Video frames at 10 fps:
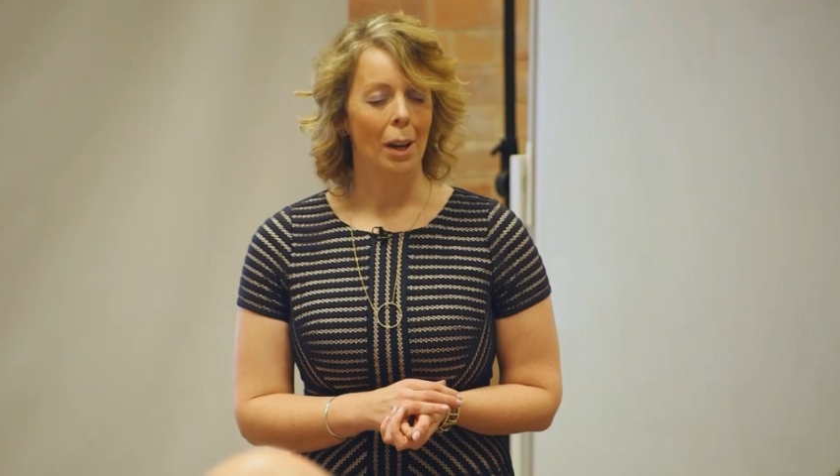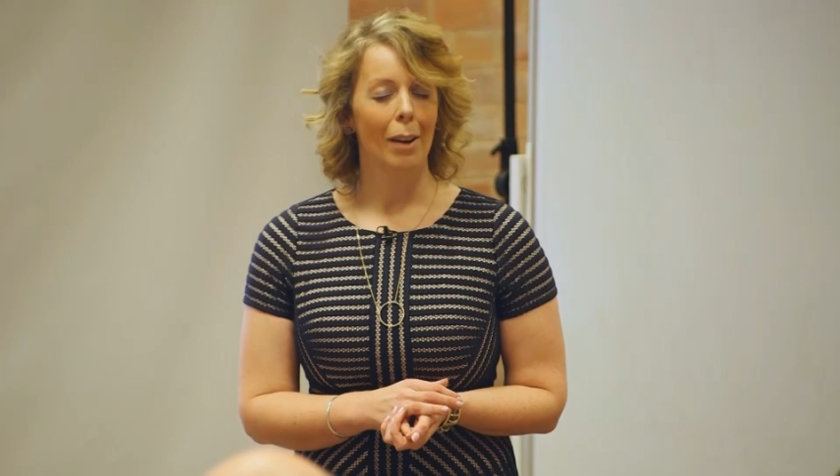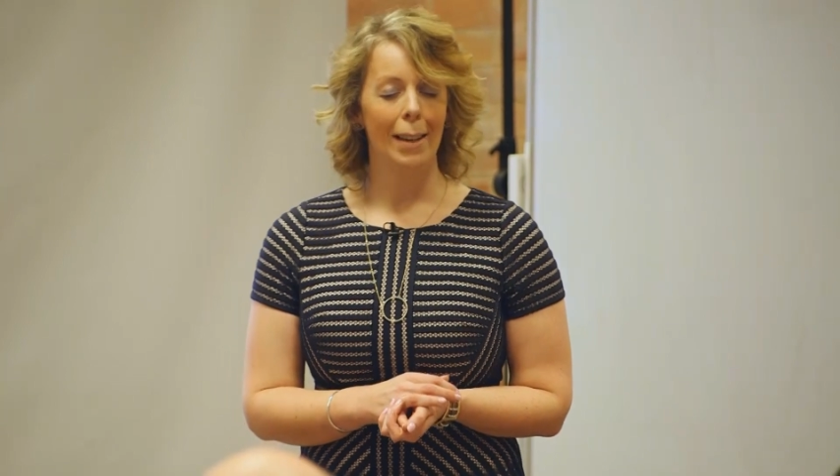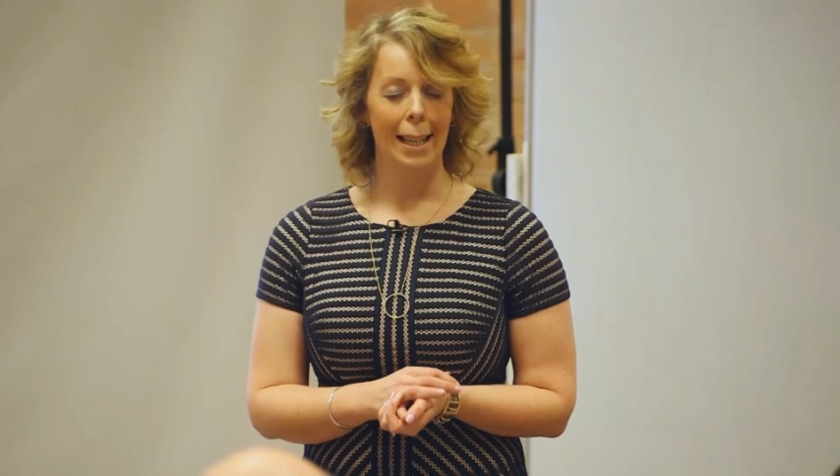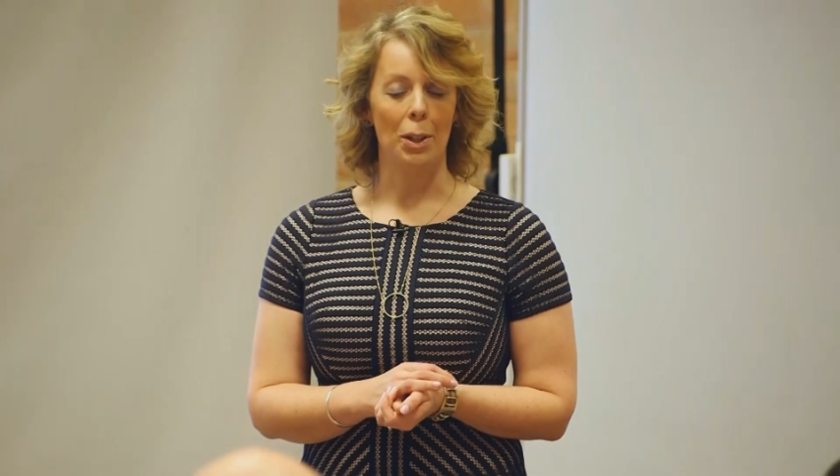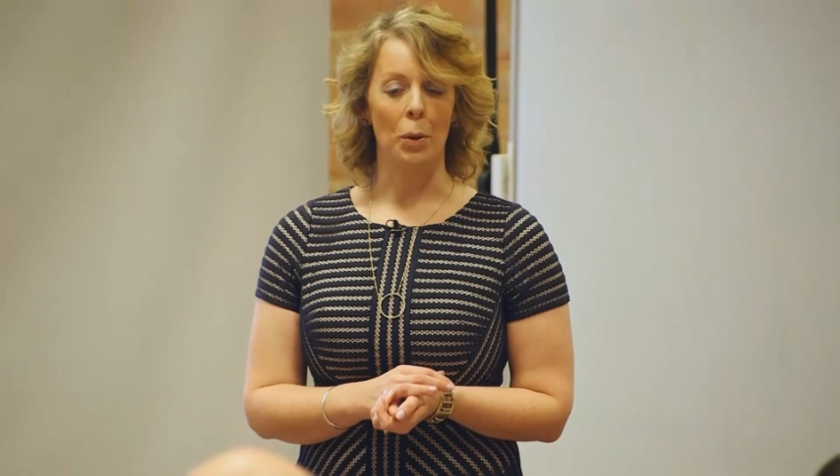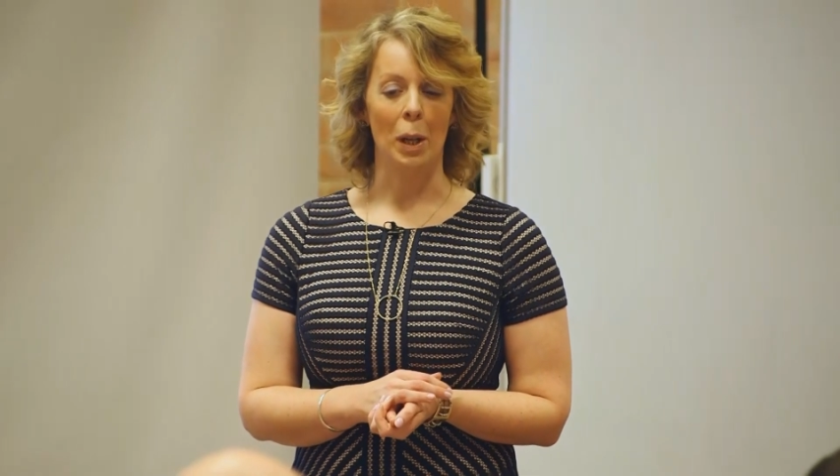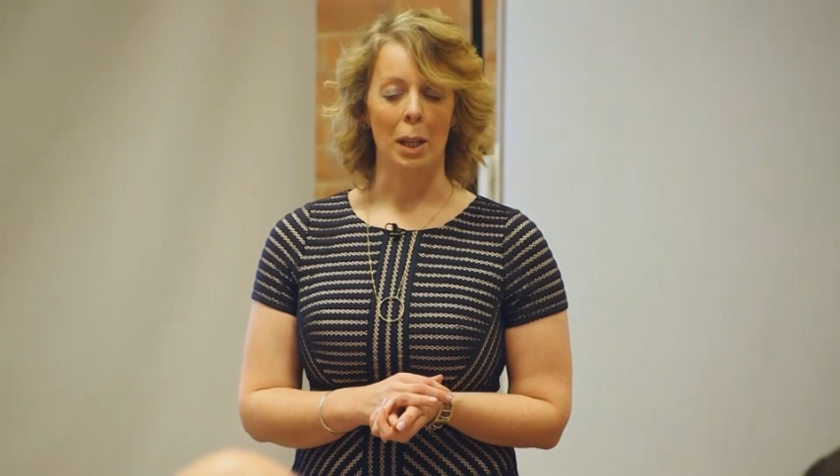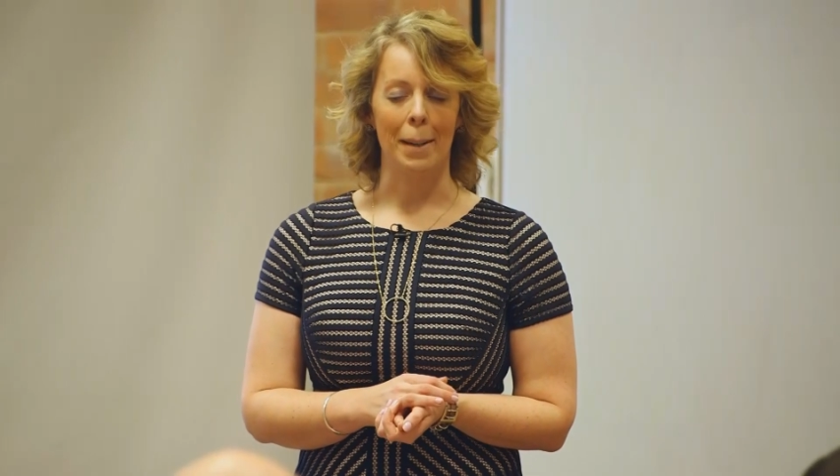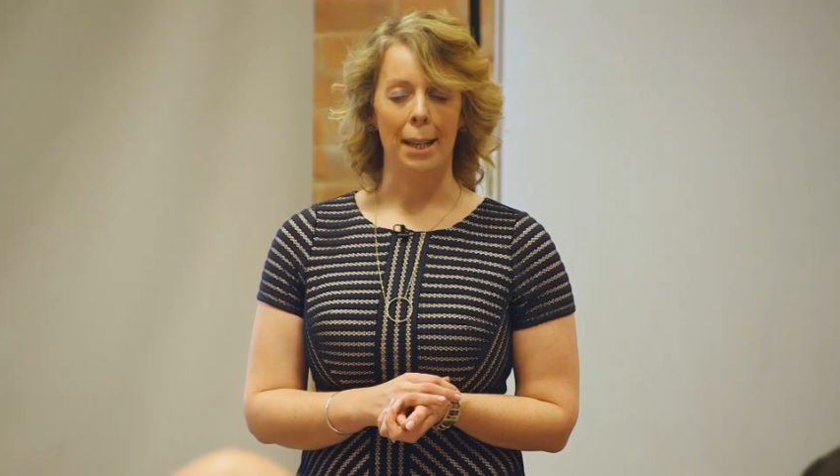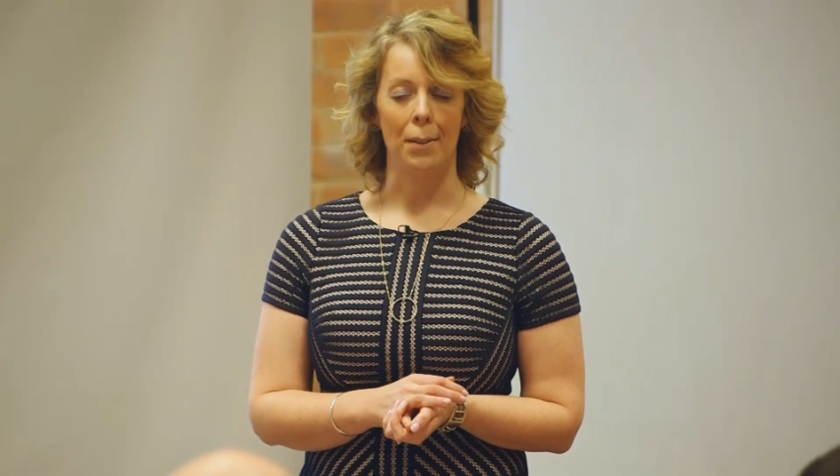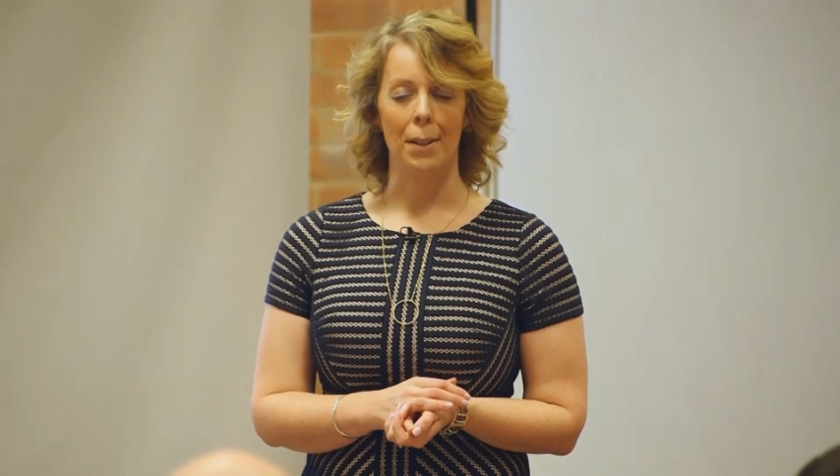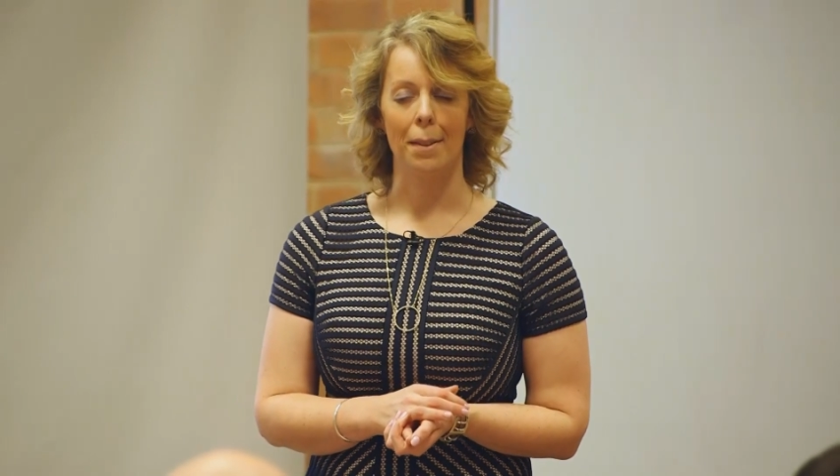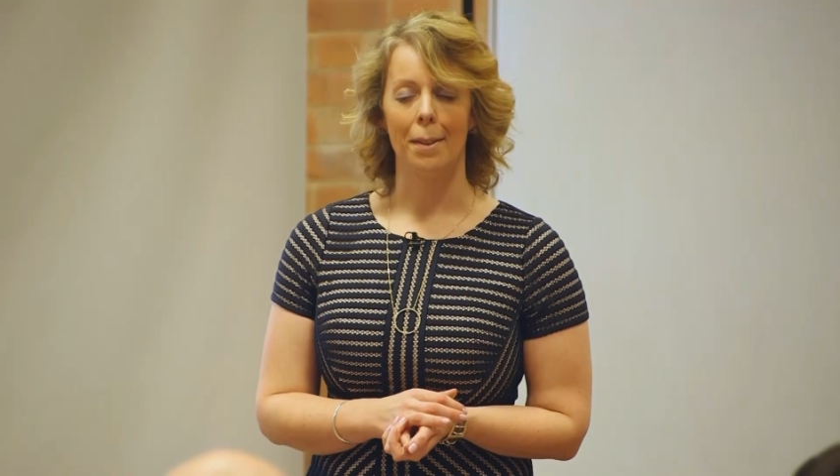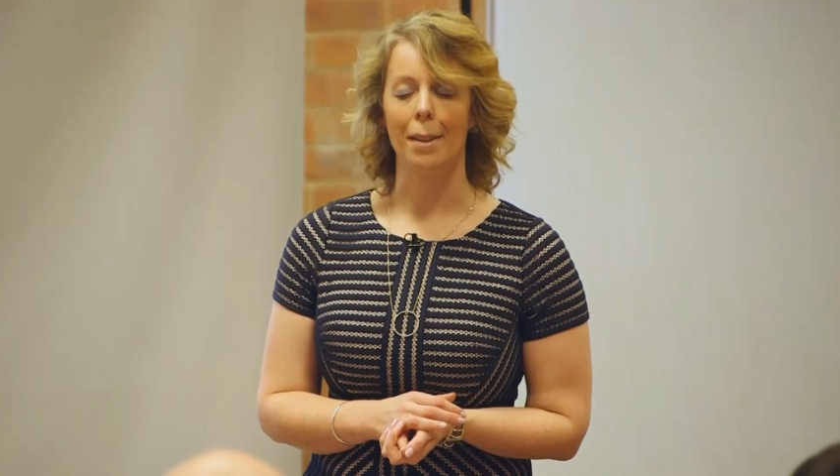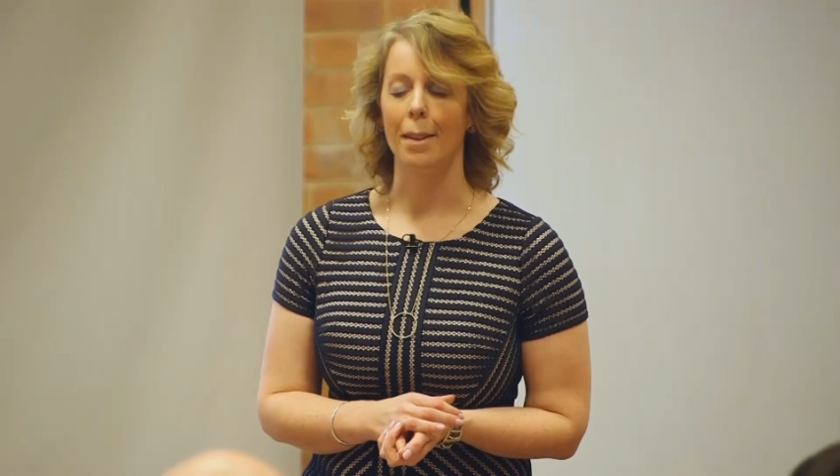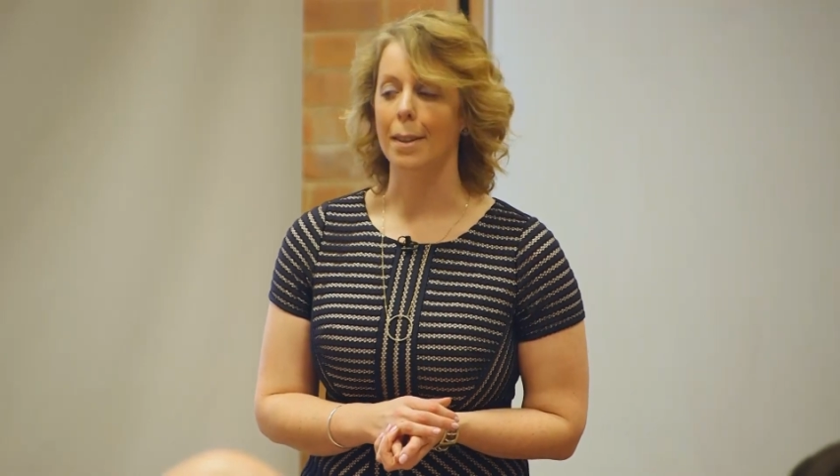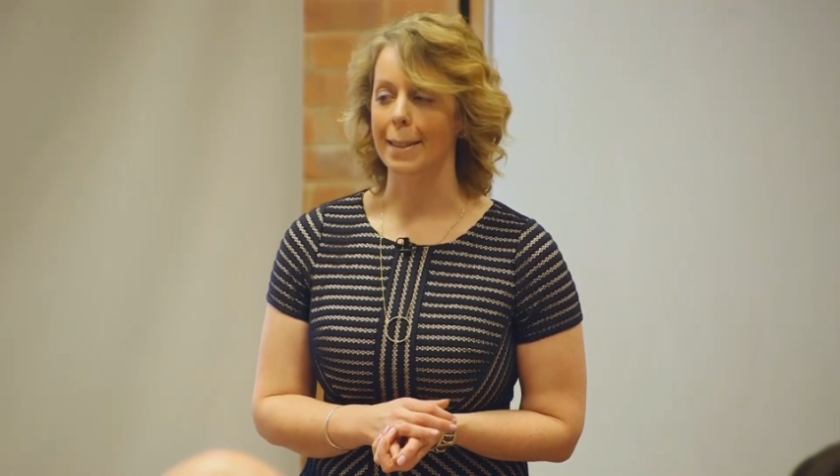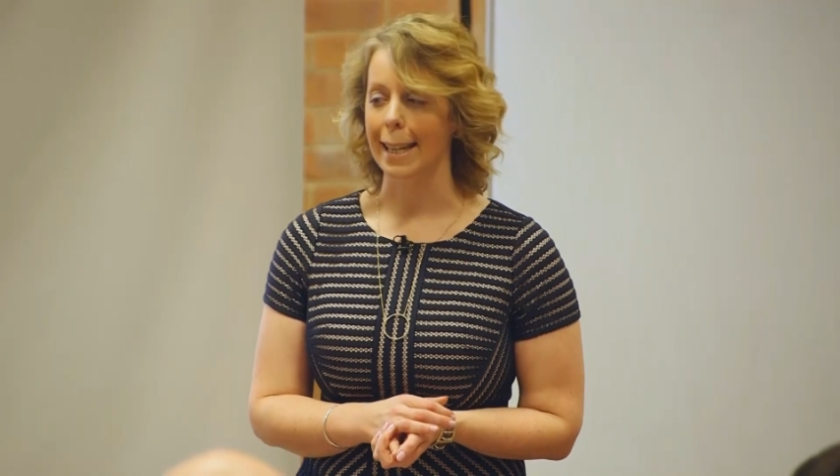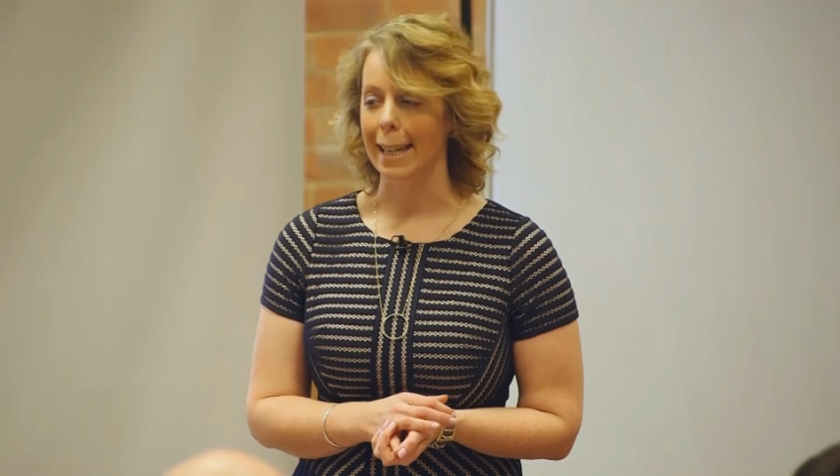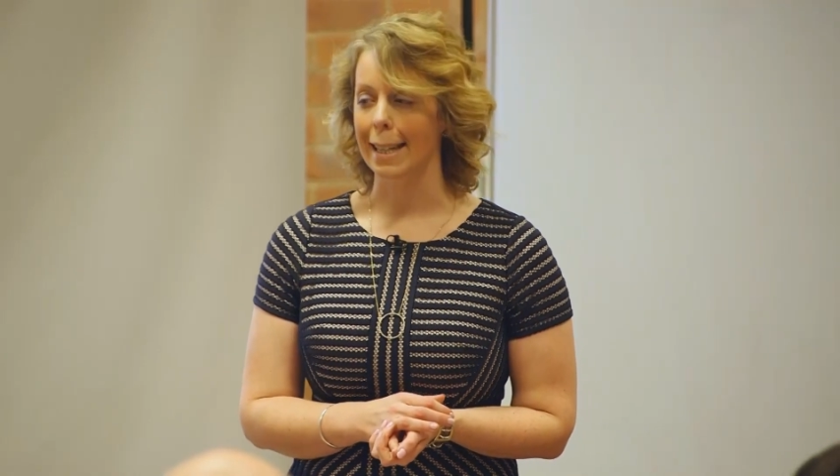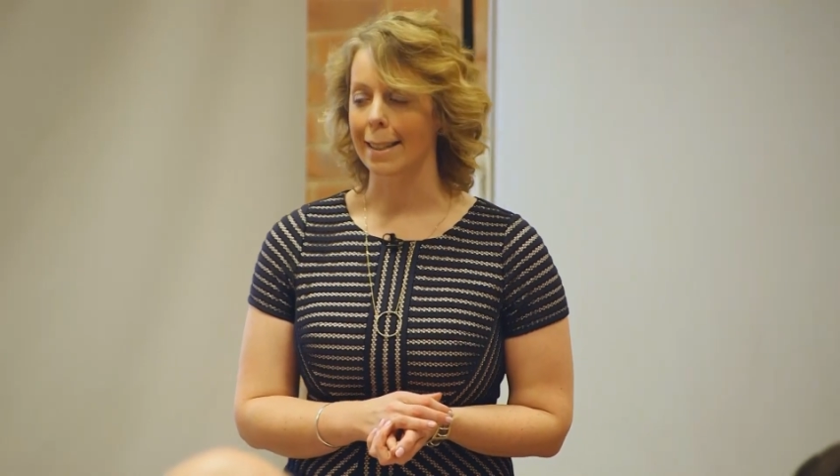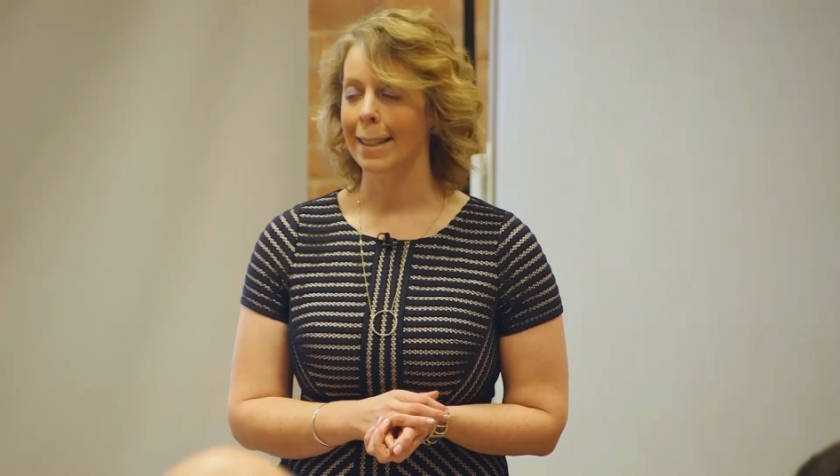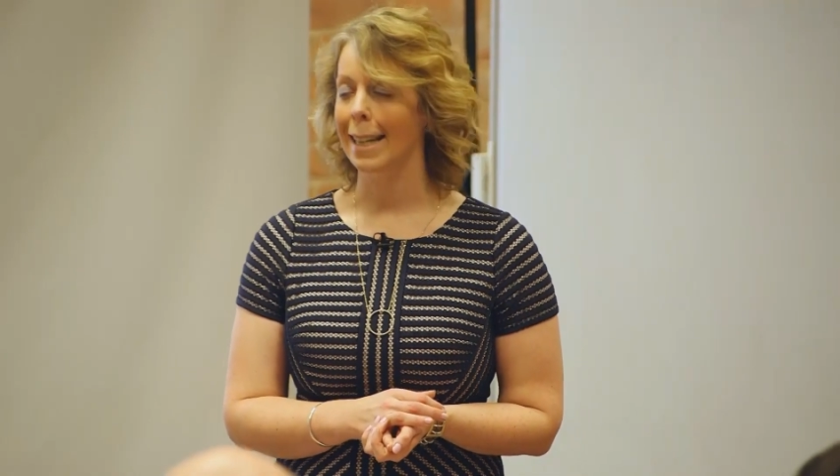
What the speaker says: are really talking about it other than saying